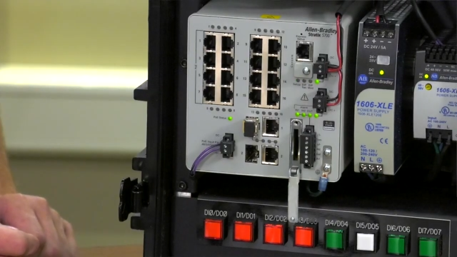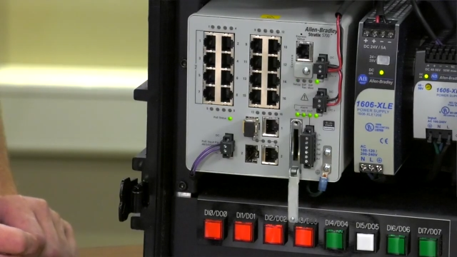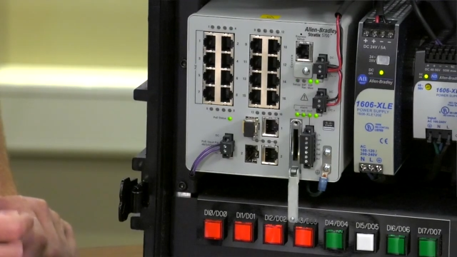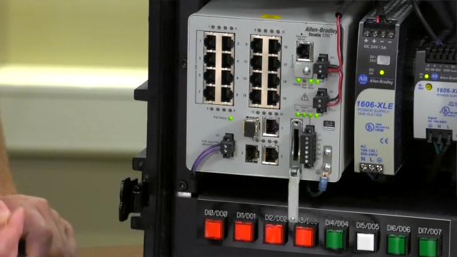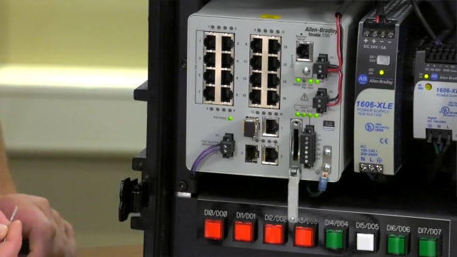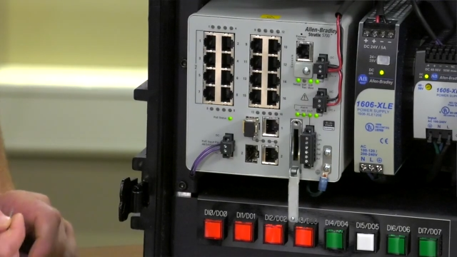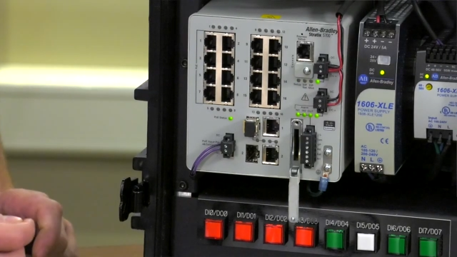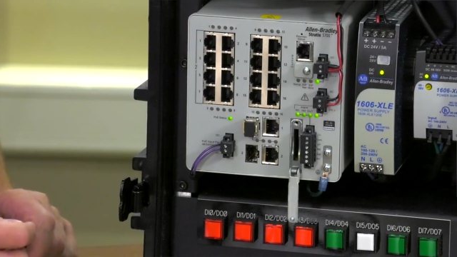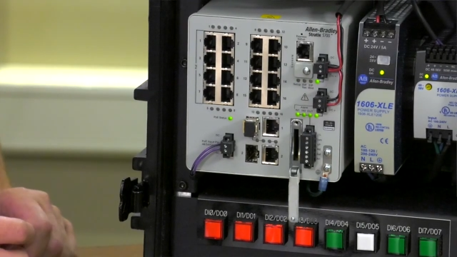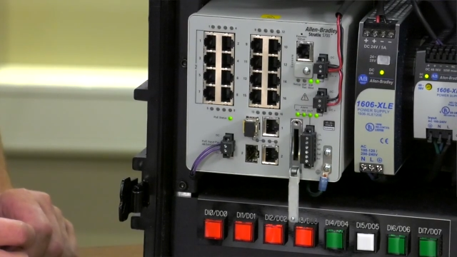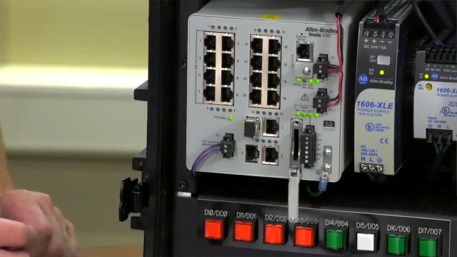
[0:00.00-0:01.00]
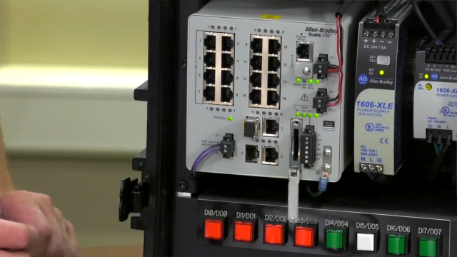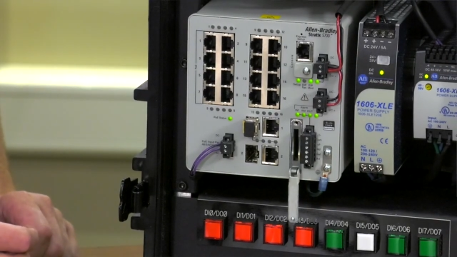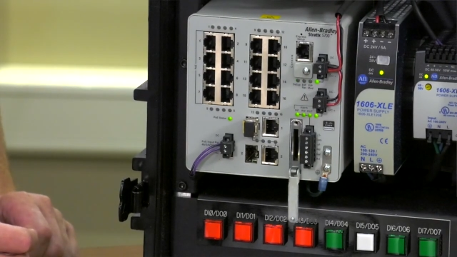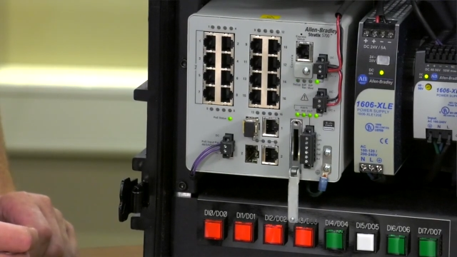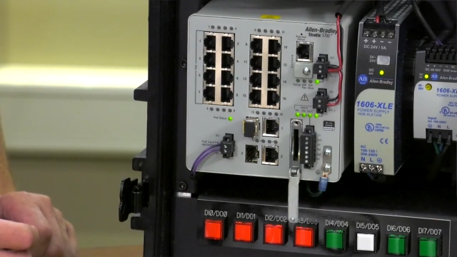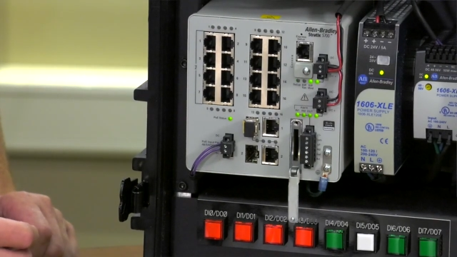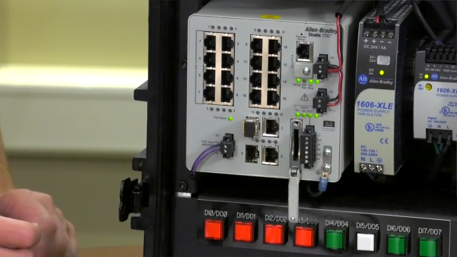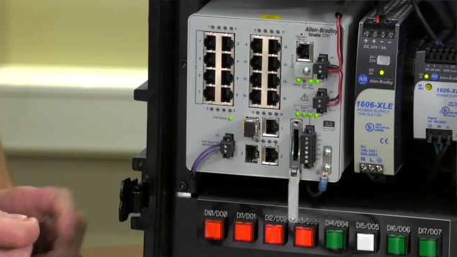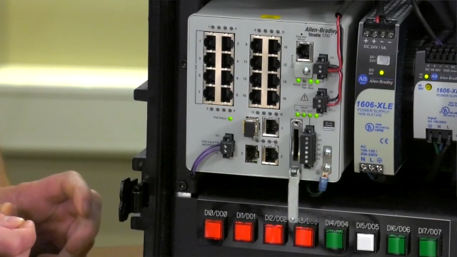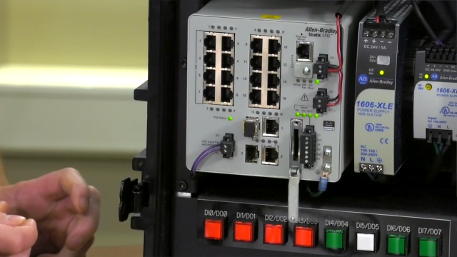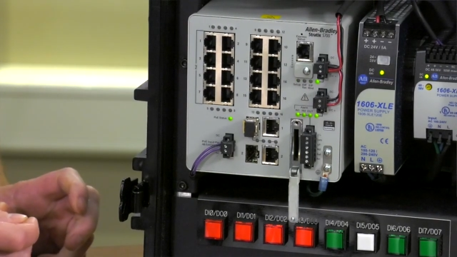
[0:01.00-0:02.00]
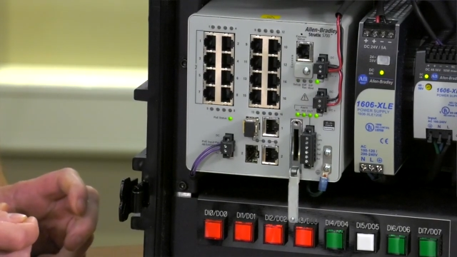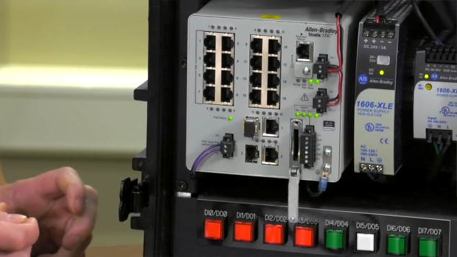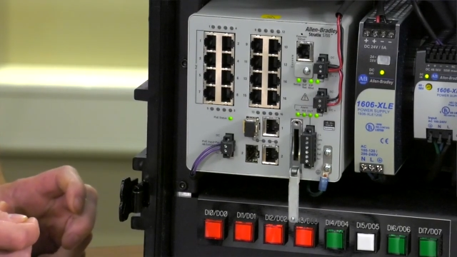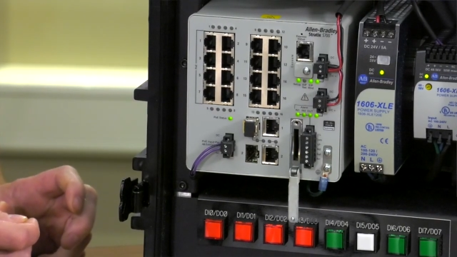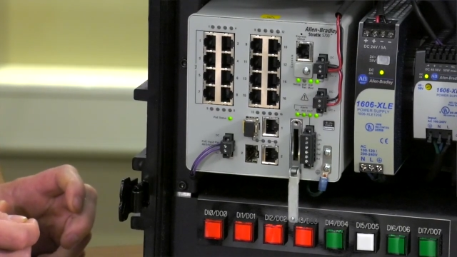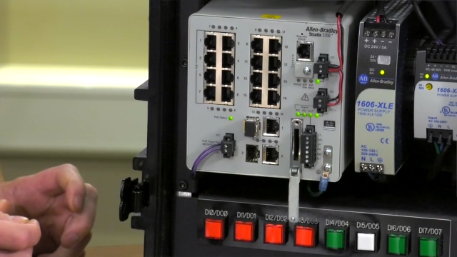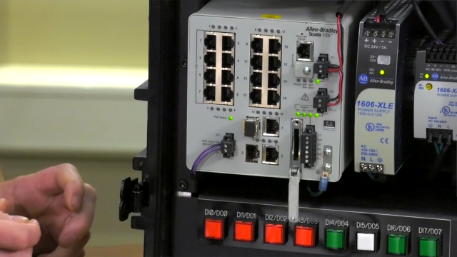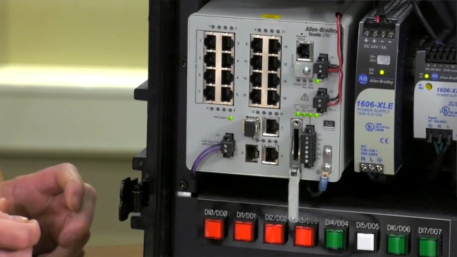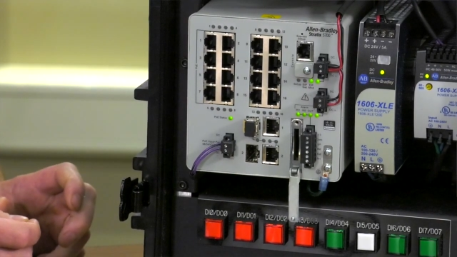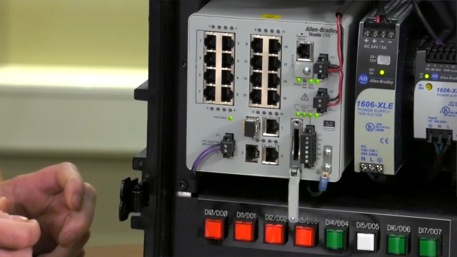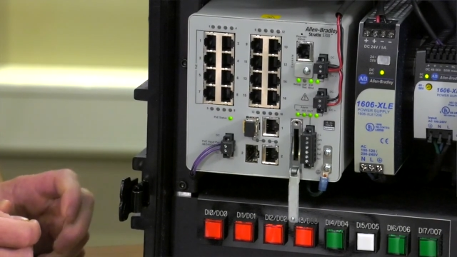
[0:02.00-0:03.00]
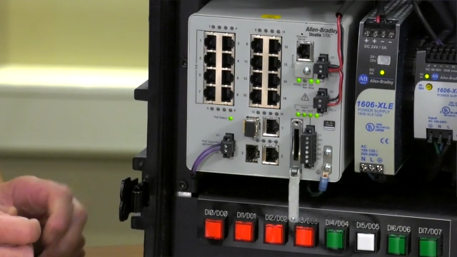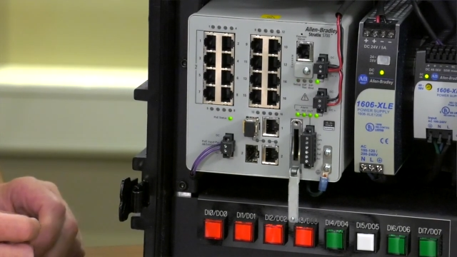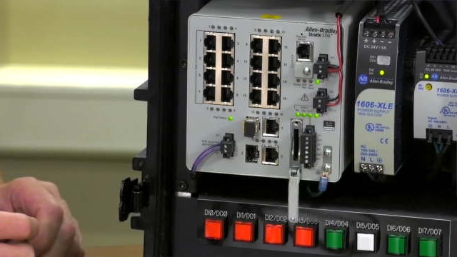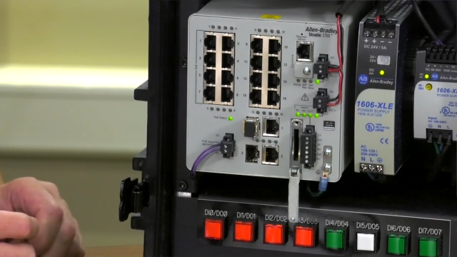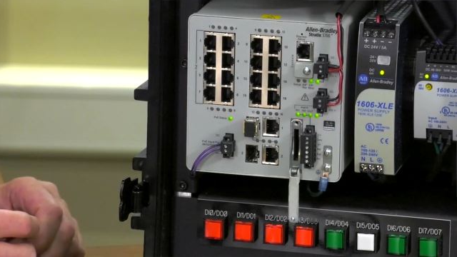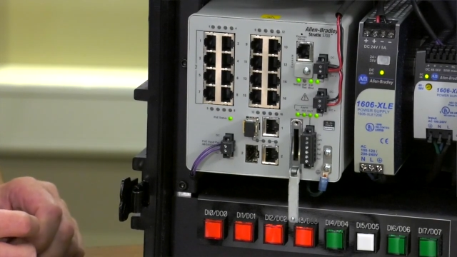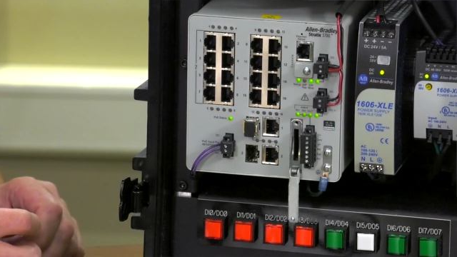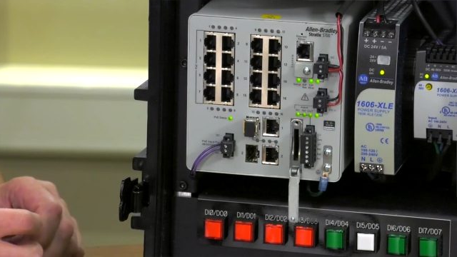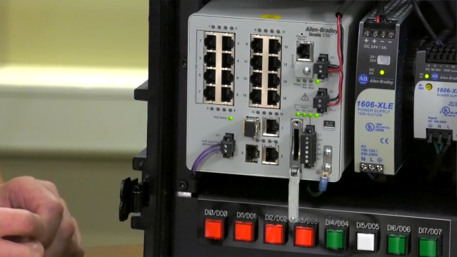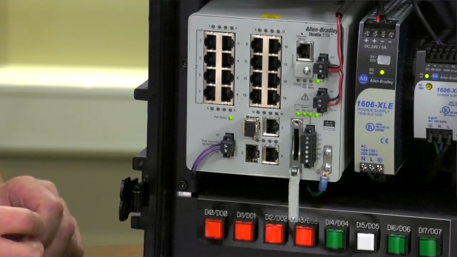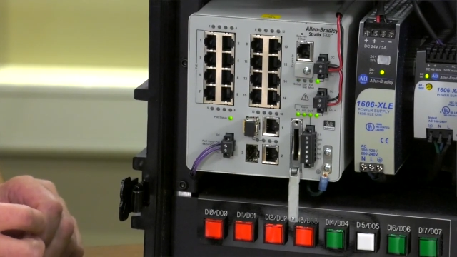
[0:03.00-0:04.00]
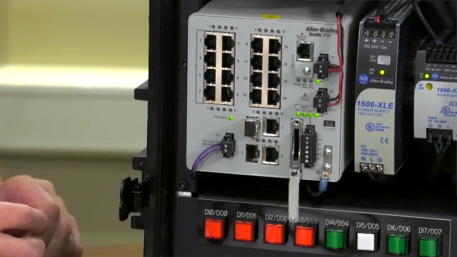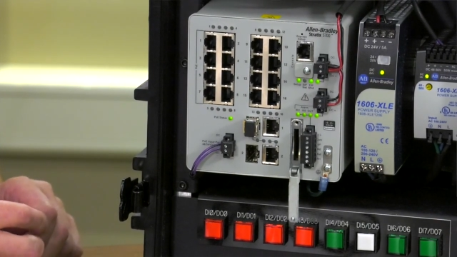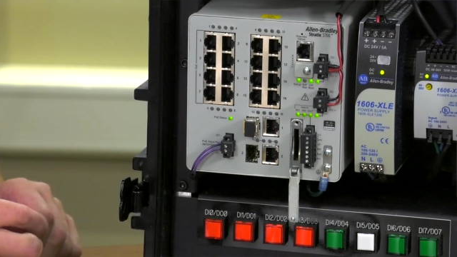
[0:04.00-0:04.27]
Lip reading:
[unreadable: no face in view]